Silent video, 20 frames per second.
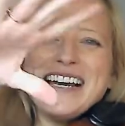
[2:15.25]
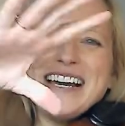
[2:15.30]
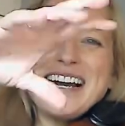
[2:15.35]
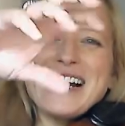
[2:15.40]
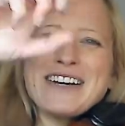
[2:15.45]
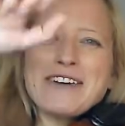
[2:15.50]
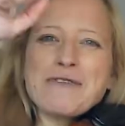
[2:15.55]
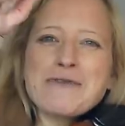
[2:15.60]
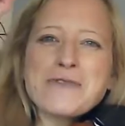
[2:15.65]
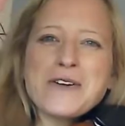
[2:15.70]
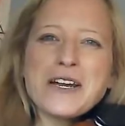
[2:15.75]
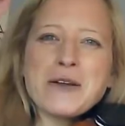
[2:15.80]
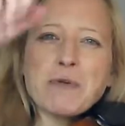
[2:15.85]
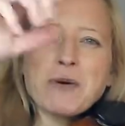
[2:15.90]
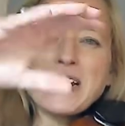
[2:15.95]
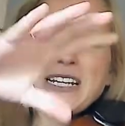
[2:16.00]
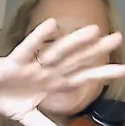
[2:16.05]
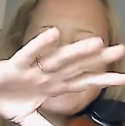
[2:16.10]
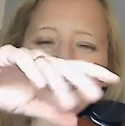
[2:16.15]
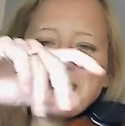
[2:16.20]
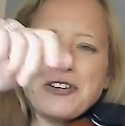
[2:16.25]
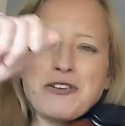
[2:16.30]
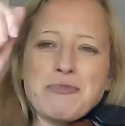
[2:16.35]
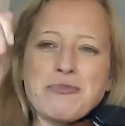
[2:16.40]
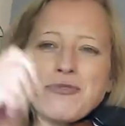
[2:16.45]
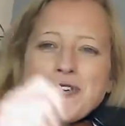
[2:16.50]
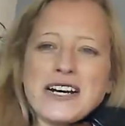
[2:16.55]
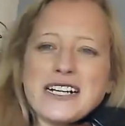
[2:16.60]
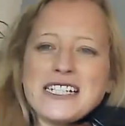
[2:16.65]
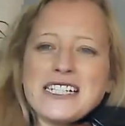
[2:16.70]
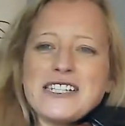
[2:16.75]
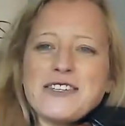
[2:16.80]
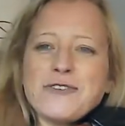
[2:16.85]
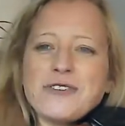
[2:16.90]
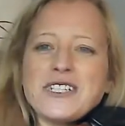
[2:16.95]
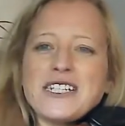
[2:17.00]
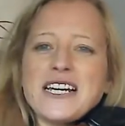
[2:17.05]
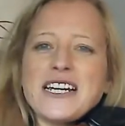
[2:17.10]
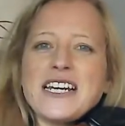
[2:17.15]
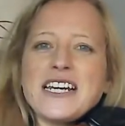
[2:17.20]
A great way to sort of practice your
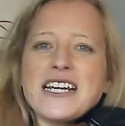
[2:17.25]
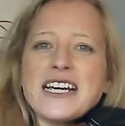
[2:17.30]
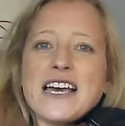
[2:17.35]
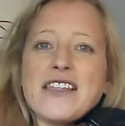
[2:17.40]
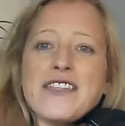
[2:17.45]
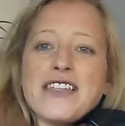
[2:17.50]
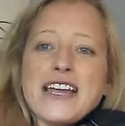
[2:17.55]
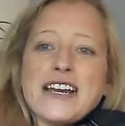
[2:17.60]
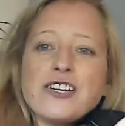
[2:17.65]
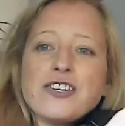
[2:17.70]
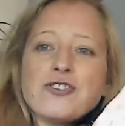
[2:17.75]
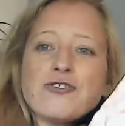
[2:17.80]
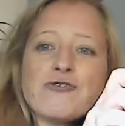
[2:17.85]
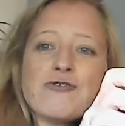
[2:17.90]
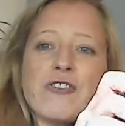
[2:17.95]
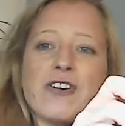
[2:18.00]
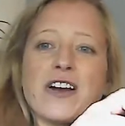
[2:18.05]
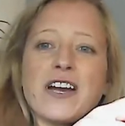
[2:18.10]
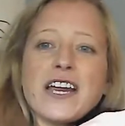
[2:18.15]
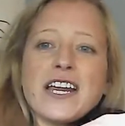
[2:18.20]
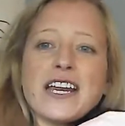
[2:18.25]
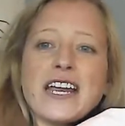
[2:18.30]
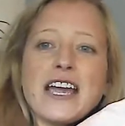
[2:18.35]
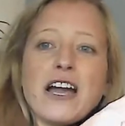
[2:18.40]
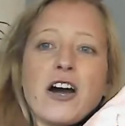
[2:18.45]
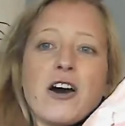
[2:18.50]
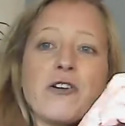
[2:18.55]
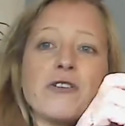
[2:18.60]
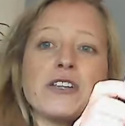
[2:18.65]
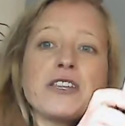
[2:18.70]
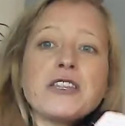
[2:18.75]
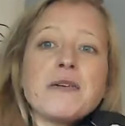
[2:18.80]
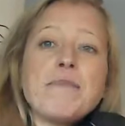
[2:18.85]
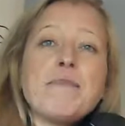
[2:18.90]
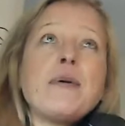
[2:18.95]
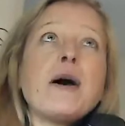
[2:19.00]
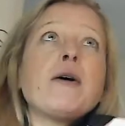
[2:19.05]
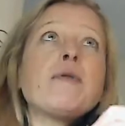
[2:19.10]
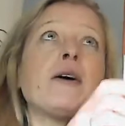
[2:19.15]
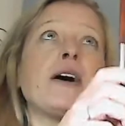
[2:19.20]
technique, and then trying it, holding the
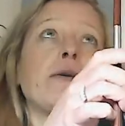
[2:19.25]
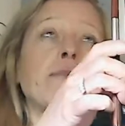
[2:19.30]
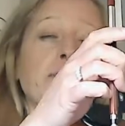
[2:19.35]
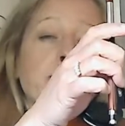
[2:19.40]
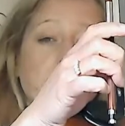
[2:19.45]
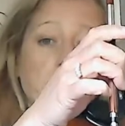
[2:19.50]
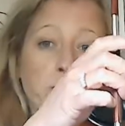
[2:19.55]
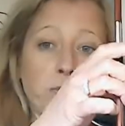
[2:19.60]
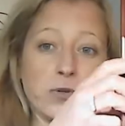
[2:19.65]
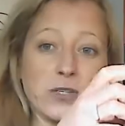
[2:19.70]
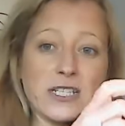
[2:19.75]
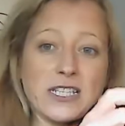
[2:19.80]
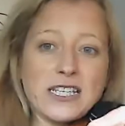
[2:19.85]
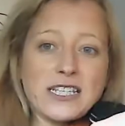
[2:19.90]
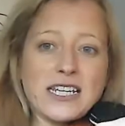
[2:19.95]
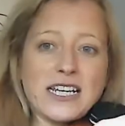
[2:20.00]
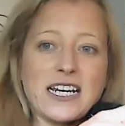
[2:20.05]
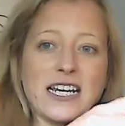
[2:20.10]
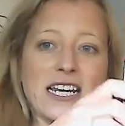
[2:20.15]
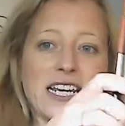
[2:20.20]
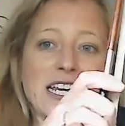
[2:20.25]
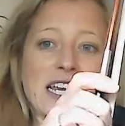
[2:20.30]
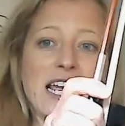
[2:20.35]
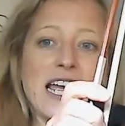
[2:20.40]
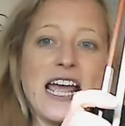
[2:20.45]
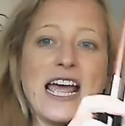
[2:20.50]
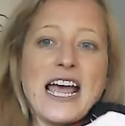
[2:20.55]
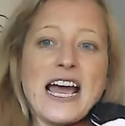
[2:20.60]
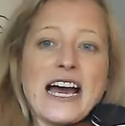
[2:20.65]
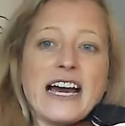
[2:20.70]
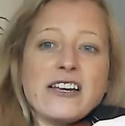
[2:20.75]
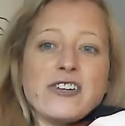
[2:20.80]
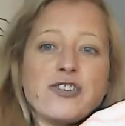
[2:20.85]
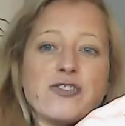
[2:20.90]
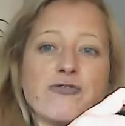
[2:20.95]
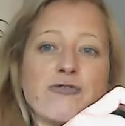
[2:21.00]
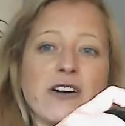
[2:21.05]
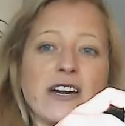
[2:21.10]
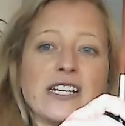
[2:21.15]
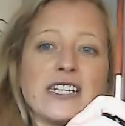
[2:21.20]
bow up towards the ceiling and
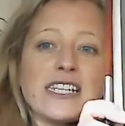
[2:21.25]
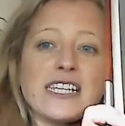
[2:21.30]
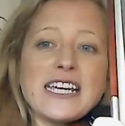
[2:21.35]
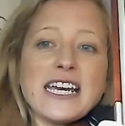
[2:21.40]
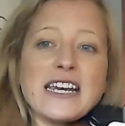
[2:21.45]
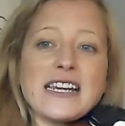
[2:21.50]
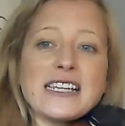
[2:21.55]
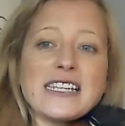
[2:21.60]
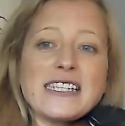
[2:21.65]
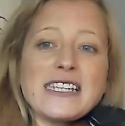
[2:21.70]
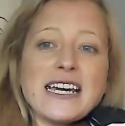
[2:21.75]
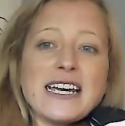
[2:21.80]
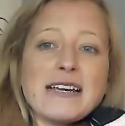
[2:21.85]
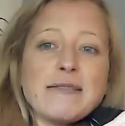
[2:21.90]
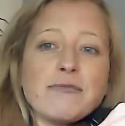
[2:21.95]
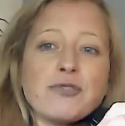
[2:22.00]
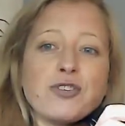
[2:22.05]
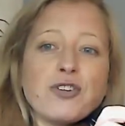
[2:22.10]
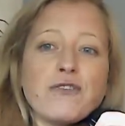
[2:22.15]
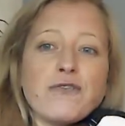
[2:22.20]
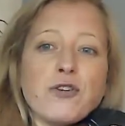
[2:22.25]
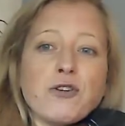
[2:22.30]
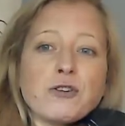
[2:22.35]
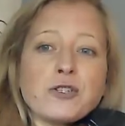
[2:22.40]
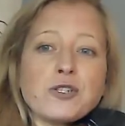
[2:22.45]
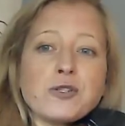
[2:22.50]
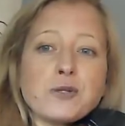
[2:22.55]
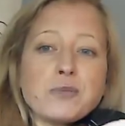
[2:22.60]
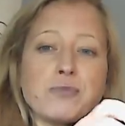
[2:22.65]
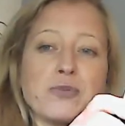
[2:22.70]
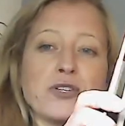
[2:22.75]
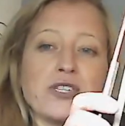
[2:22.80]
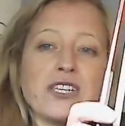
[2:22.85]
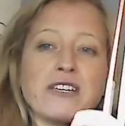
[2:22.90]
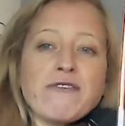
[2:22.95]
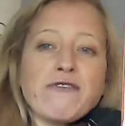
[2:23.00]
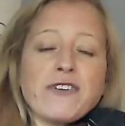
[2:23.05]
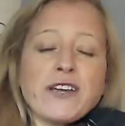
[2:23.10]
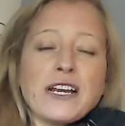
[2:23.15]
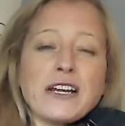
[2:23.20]
trying to get the same sort of octopusy
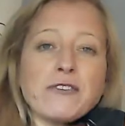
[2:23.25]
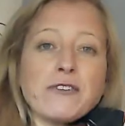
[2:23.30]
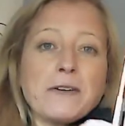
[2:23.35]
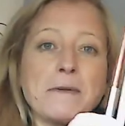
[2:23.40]
feel.